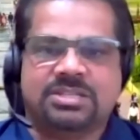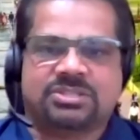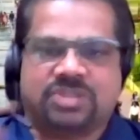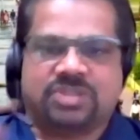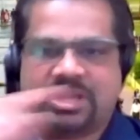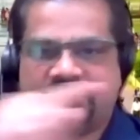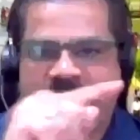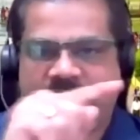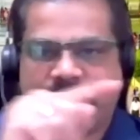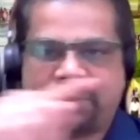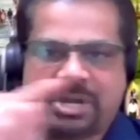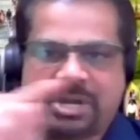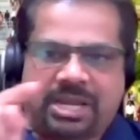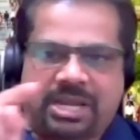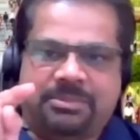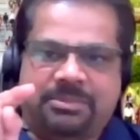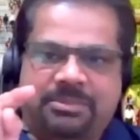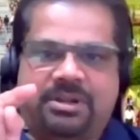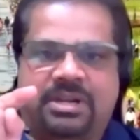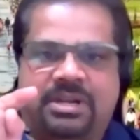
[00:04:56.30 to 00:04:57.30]
So you have a
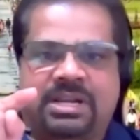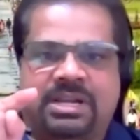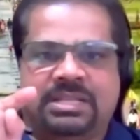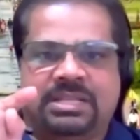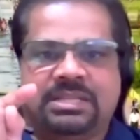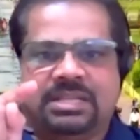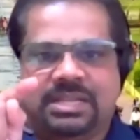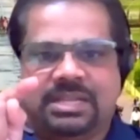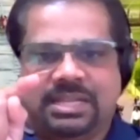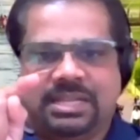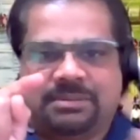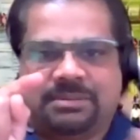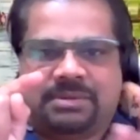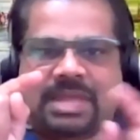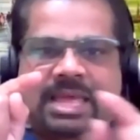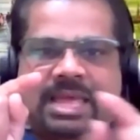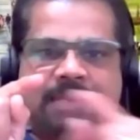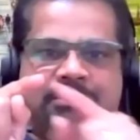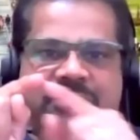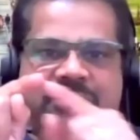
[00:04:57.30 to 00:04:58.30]
primer, it
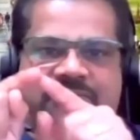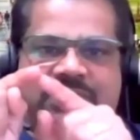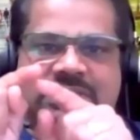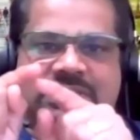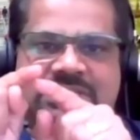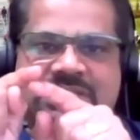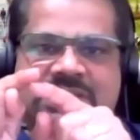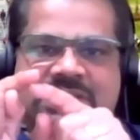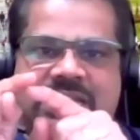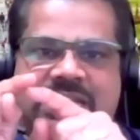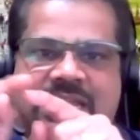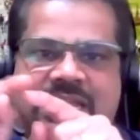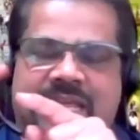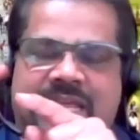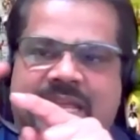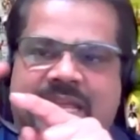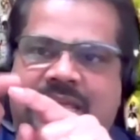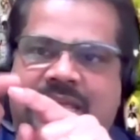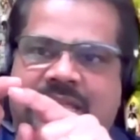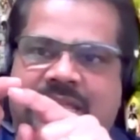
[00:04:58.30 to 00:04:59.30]
amplifies
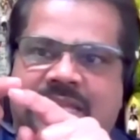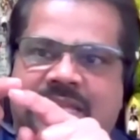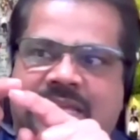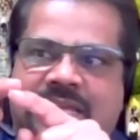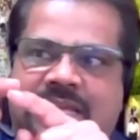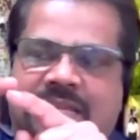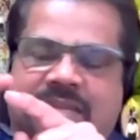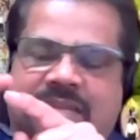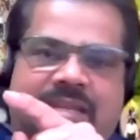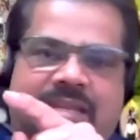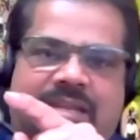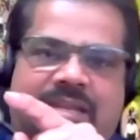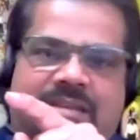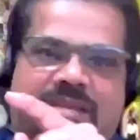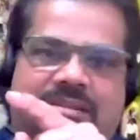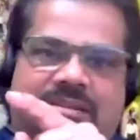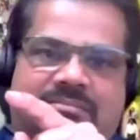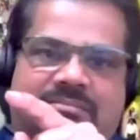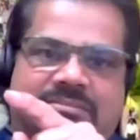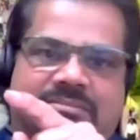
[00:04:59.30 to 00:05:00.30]
DNA, and then it
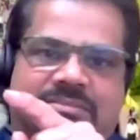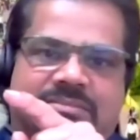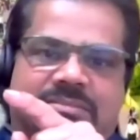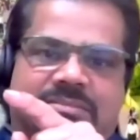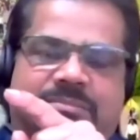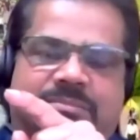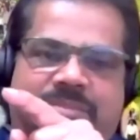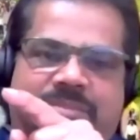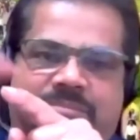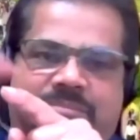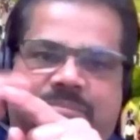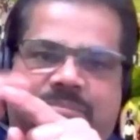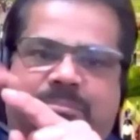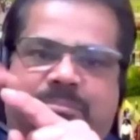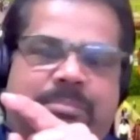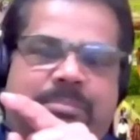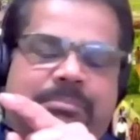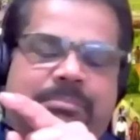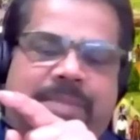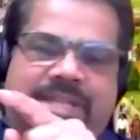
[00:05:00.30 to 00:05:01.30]

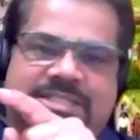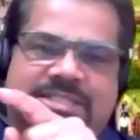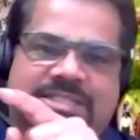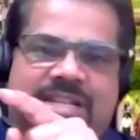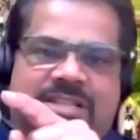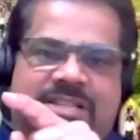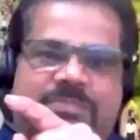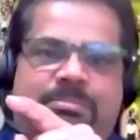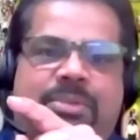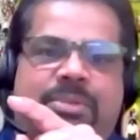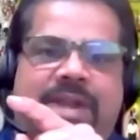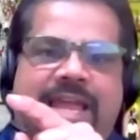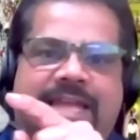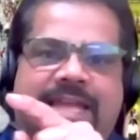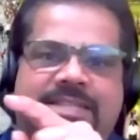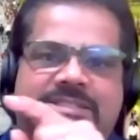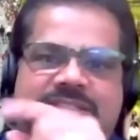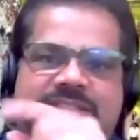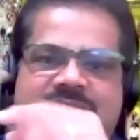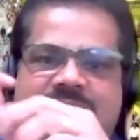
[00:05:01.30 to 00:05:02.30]
makes another
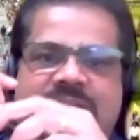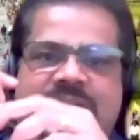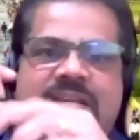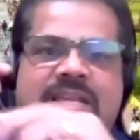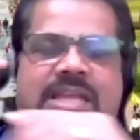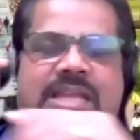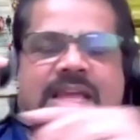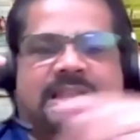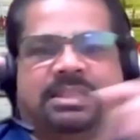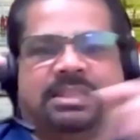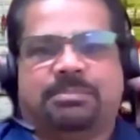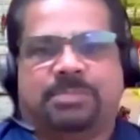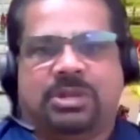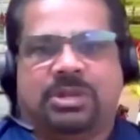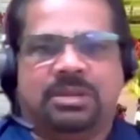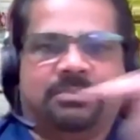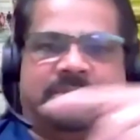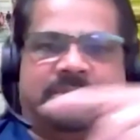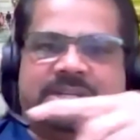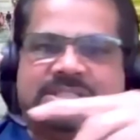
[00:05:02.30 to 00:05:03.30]
branch, and the
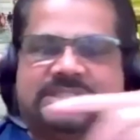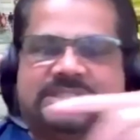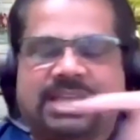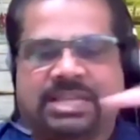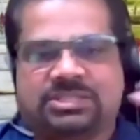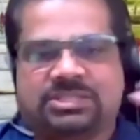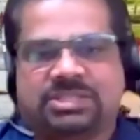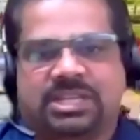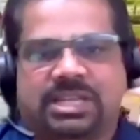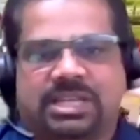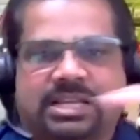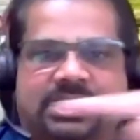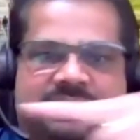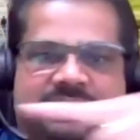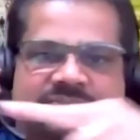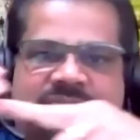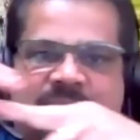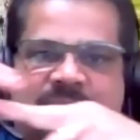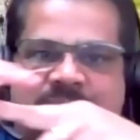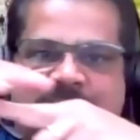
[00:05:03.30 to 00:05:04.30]
polymerase actually cuts from